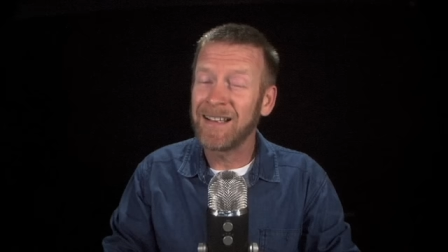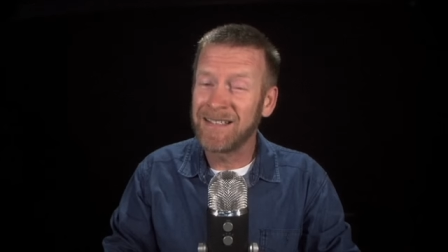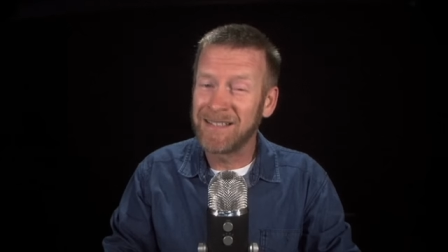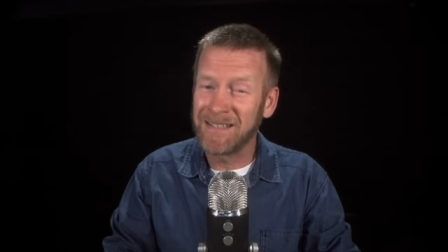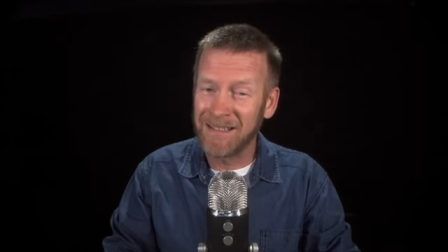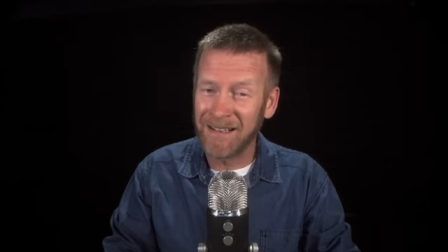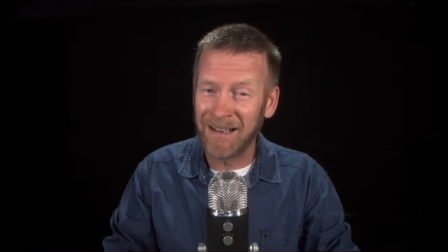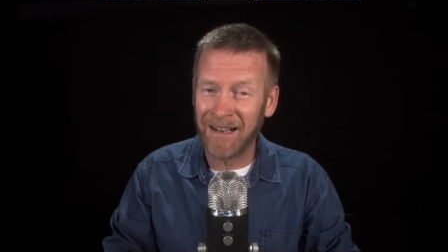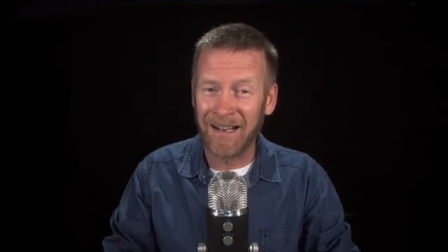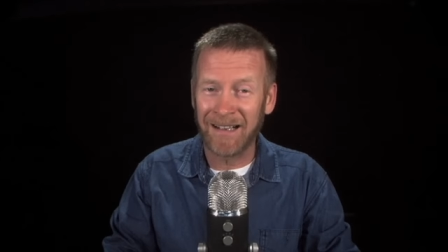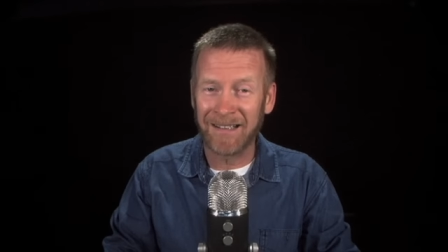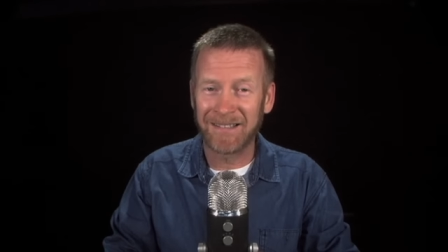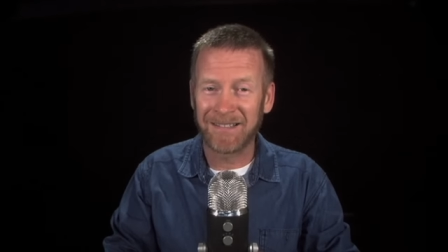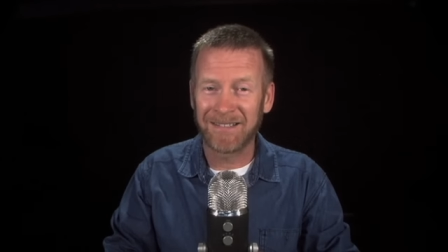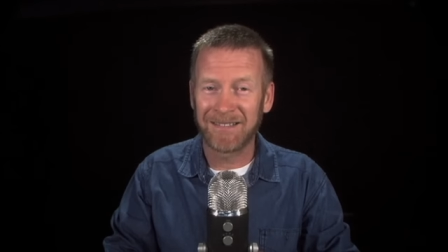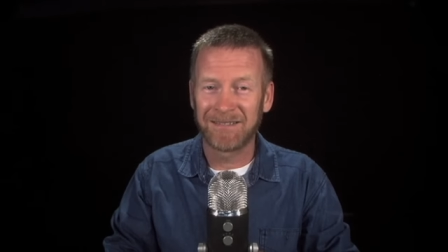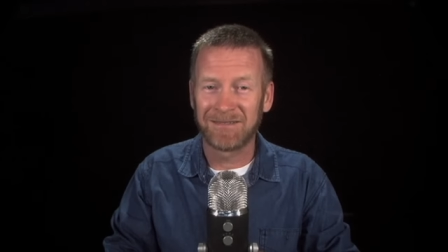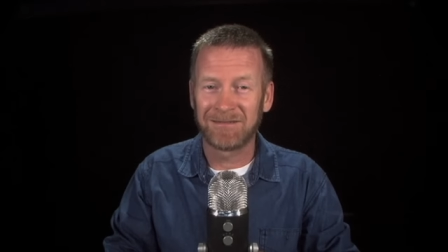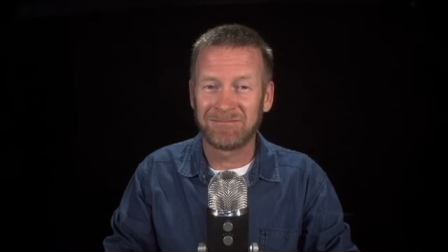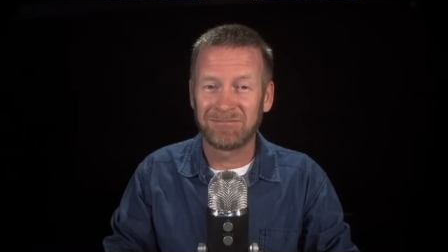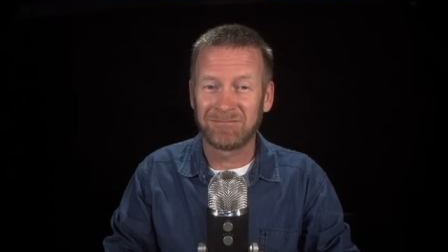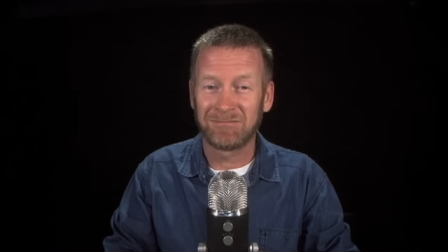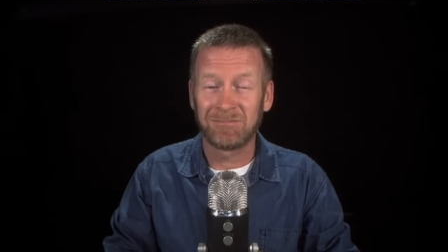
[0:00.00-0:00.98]
and not
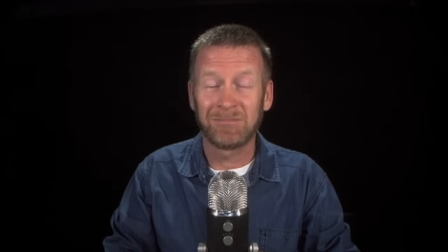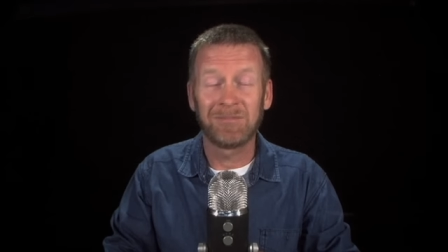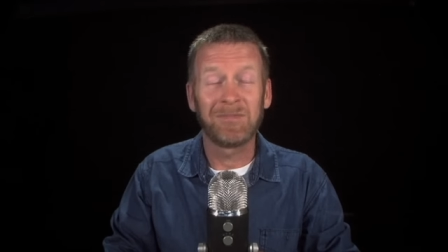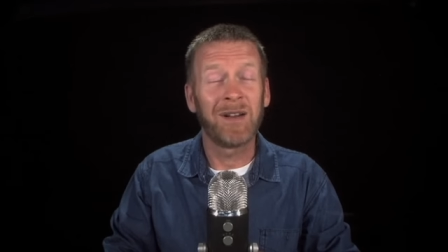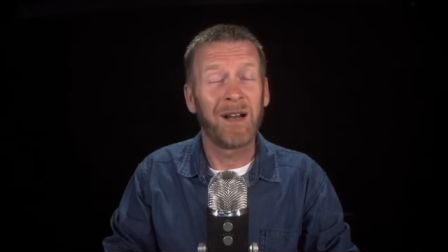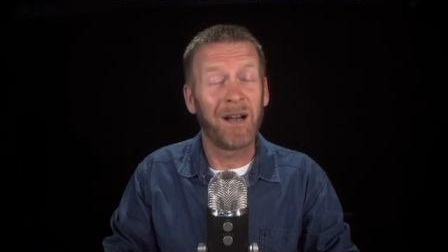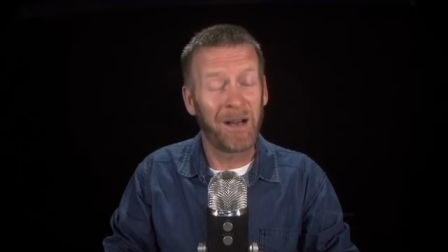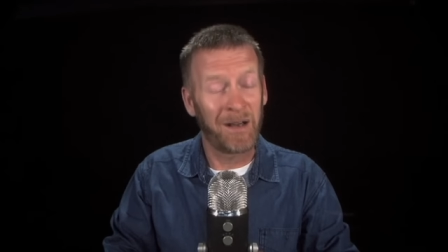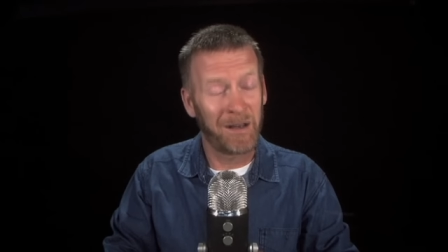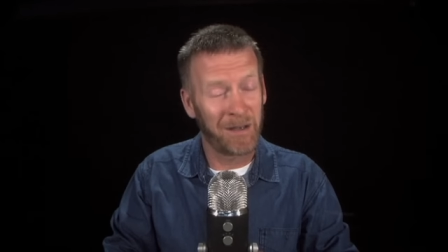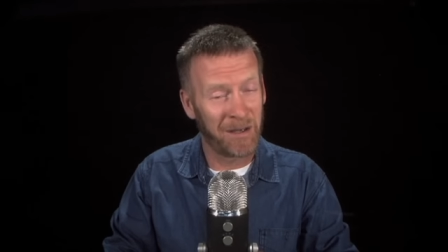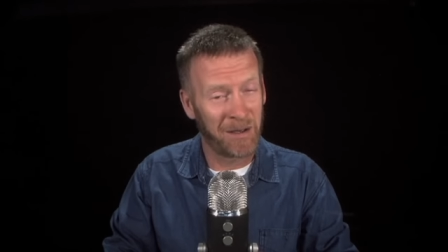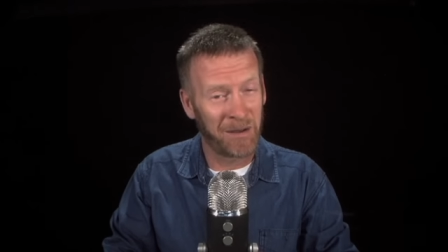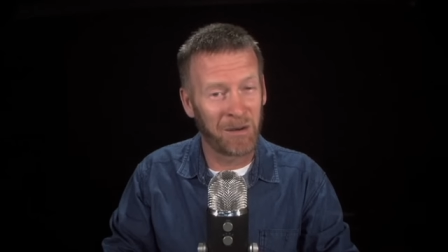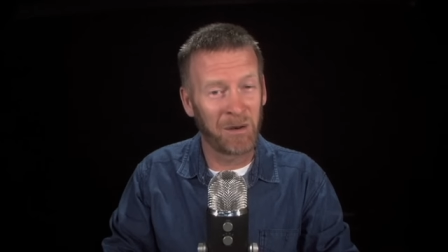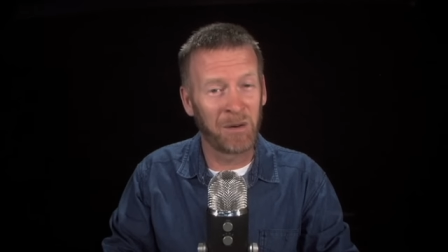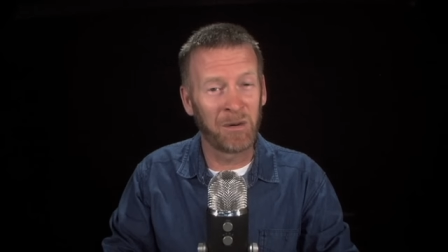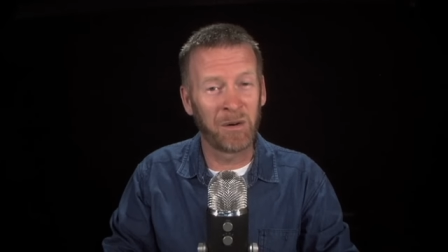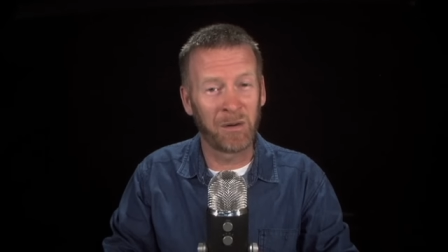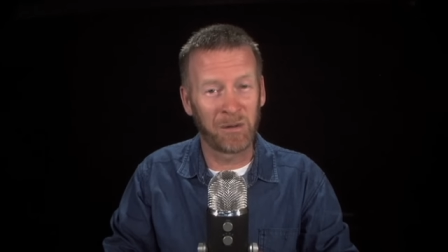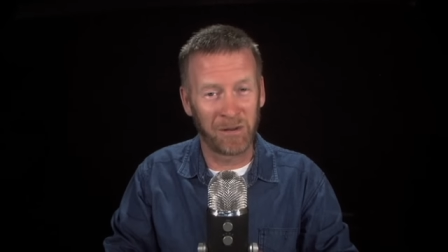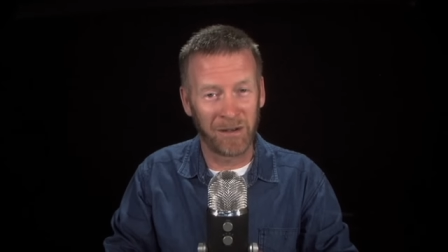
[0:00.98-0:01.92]
a hearer